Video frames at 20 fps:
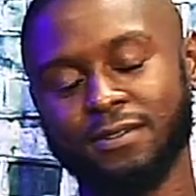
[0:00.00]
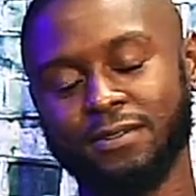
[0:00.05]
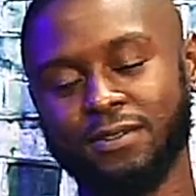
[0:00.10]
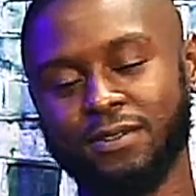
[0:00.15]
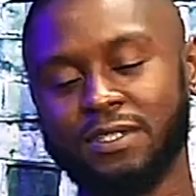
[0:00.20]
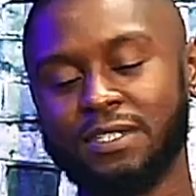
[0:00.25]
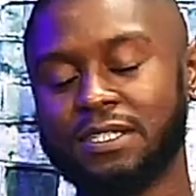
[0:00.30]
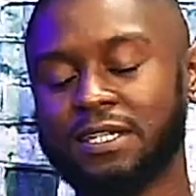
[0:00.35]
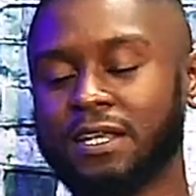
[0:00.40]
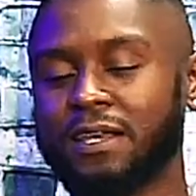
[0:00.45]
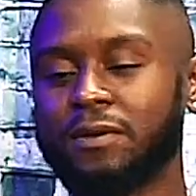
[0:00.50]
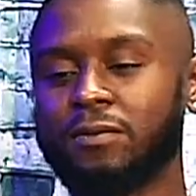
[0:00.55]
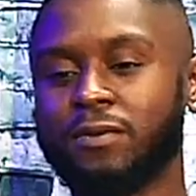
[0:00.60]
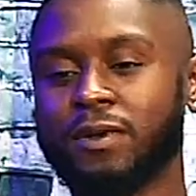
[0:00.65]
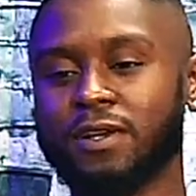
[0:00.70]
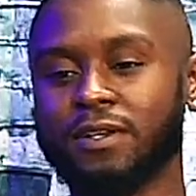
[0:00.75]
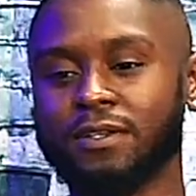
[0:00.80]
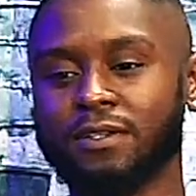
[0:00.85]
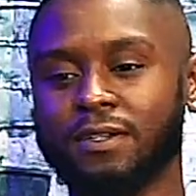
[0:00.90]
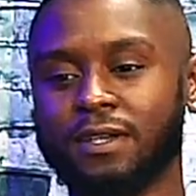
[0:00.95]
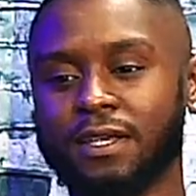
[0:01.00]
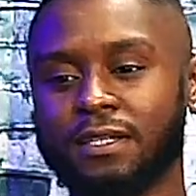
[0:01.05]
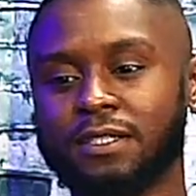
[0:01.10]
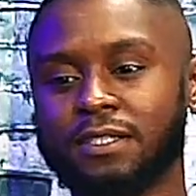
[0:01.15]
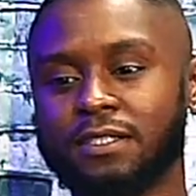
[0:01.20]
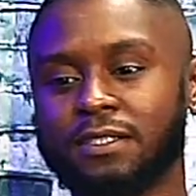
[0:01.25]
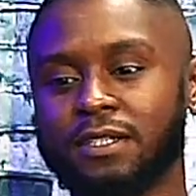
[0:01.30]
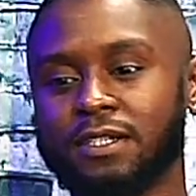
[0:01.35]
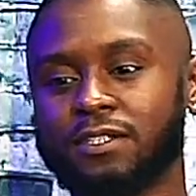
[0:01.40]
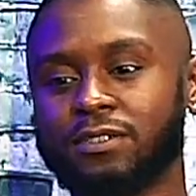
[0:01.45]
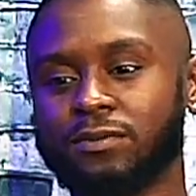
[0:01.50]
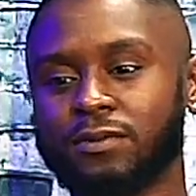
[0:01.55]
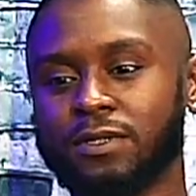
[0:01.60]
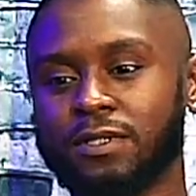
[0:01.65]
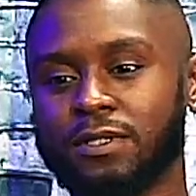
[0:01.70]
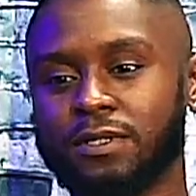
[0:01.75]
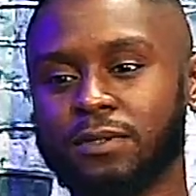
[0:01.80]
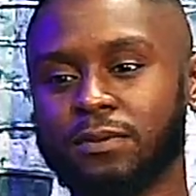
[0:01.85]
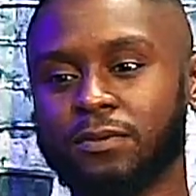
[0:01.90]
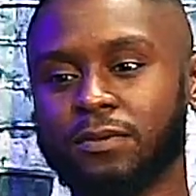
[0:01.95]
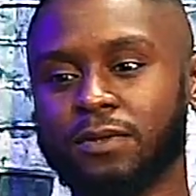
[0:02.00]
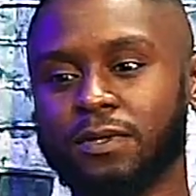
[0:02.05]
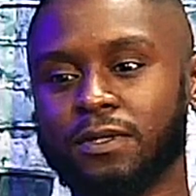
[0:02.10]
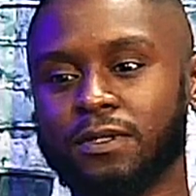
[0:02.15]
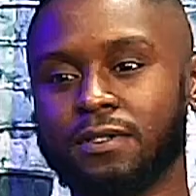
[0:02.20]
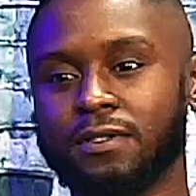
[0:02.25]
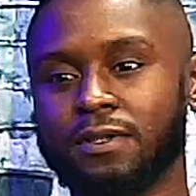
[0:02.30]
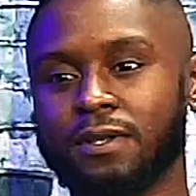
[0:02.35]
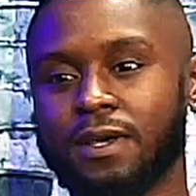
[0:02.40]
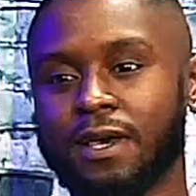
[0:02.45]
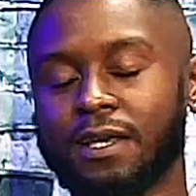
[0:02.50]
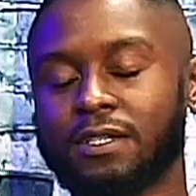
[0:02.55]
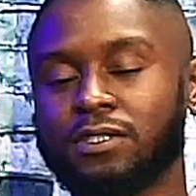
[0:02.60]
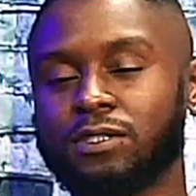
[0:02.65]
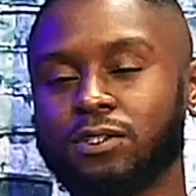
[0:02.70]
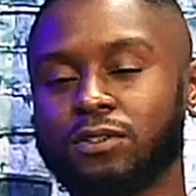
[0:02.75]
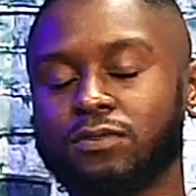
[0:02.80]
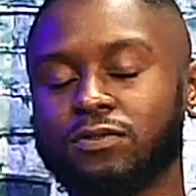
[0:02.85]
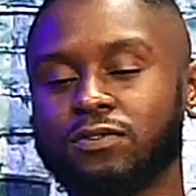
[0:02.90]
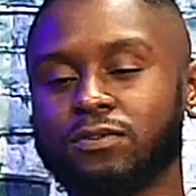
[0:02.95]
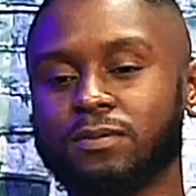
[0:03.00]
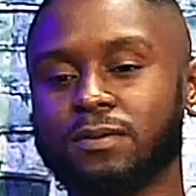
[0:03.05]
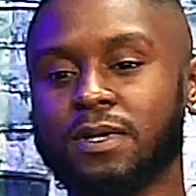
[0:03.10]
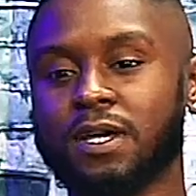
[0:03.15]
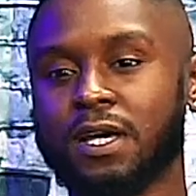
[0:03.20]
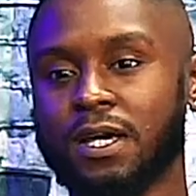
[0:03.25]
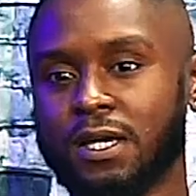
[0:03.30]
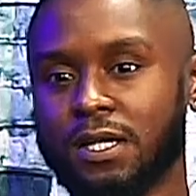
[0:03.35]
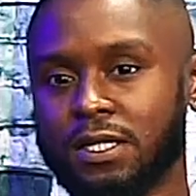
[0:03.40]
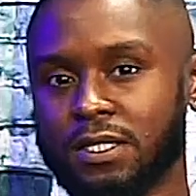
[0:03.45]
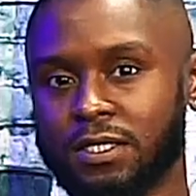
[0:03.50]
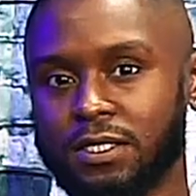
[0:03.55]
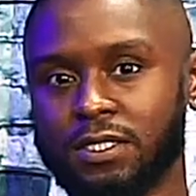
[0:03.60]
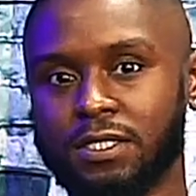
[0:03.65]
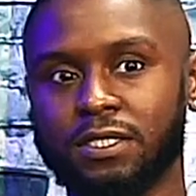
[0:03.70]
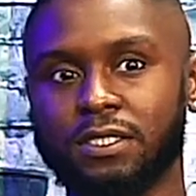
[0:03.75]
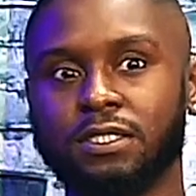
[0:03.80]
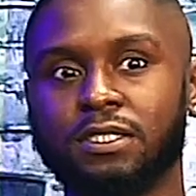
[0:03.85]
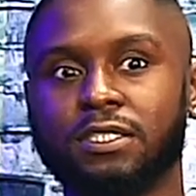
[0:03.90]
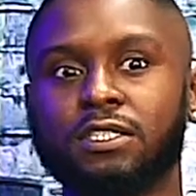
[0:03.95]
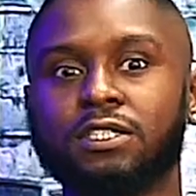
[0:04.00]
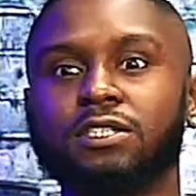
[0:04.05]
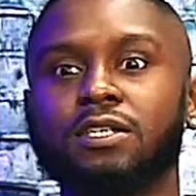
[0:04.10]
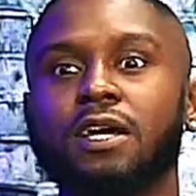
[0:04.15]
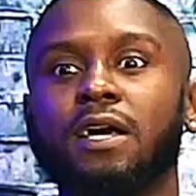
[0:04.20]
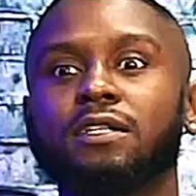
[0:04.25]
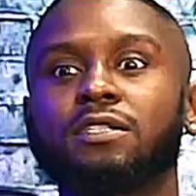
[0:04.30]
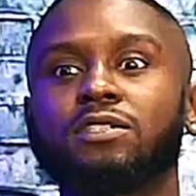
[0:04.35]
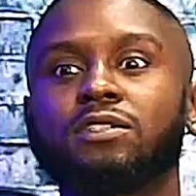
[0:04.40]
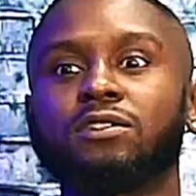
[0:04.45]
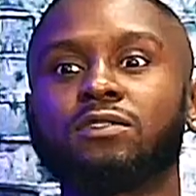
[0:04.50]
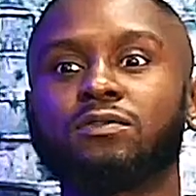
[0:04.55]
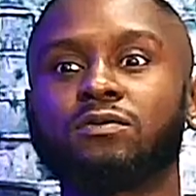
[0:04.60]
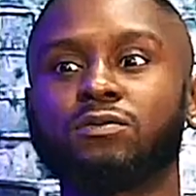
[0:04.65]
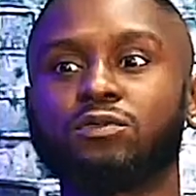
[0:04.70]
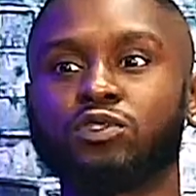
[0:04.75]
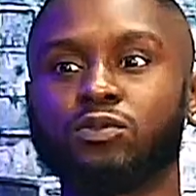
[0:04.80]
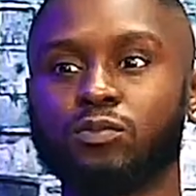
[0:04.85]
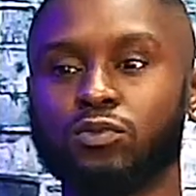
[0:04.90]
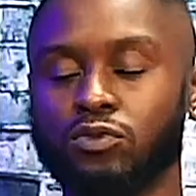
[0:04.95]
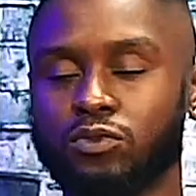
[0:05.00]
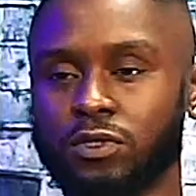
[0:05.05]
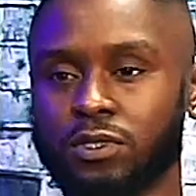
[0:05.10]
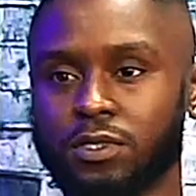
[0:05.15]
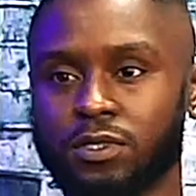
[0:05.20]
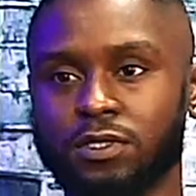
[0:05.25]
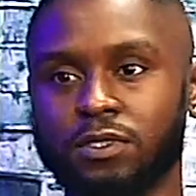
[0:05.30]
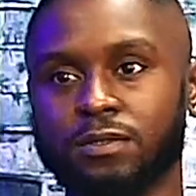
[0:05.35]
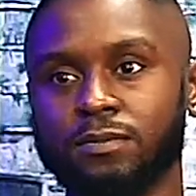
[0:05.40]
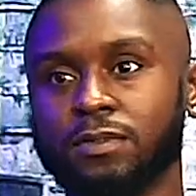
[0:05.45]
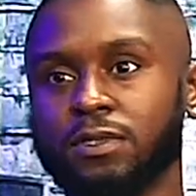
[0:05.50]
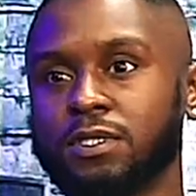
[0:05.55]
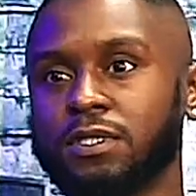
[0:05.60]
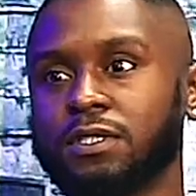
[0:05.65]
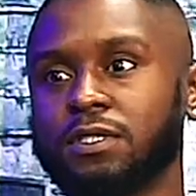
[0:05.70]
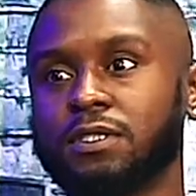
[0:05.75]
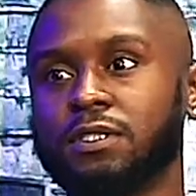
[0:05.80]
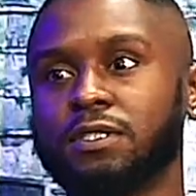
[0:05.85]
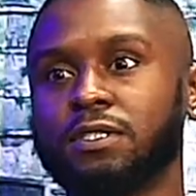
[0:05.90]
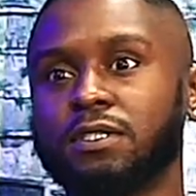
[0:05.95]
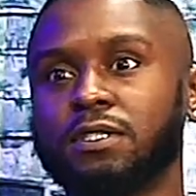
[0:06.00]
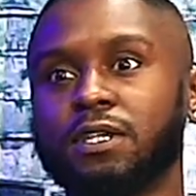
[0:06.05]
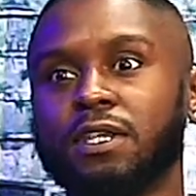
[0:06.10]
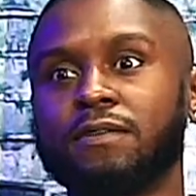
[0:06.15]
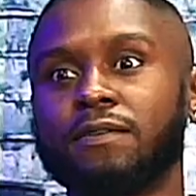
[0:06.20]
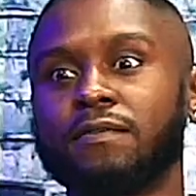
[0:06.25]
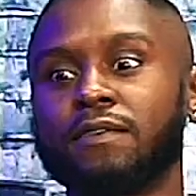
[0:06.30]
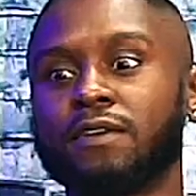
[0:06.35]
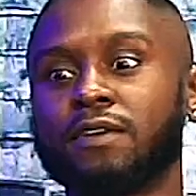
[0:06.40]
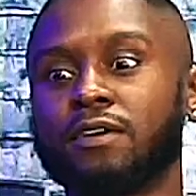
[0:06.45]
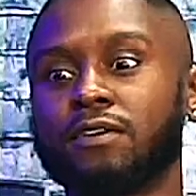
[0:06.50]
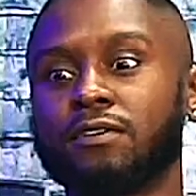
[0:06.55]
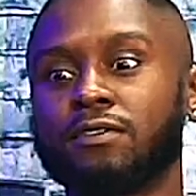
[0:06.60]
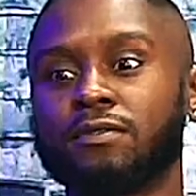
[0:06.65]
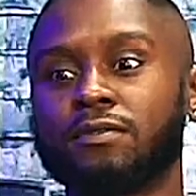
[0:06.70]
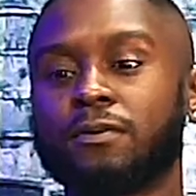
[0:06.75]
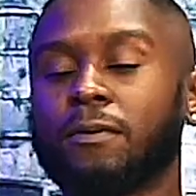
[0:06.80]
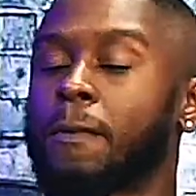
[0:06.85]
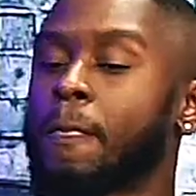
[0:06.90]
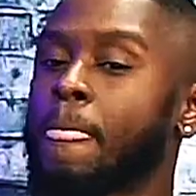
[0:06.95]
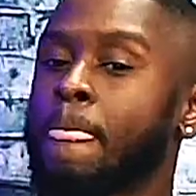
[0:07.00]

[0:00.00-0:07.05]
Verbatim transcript: just networking. I think that's what what I took from college and just I took from sports because even though,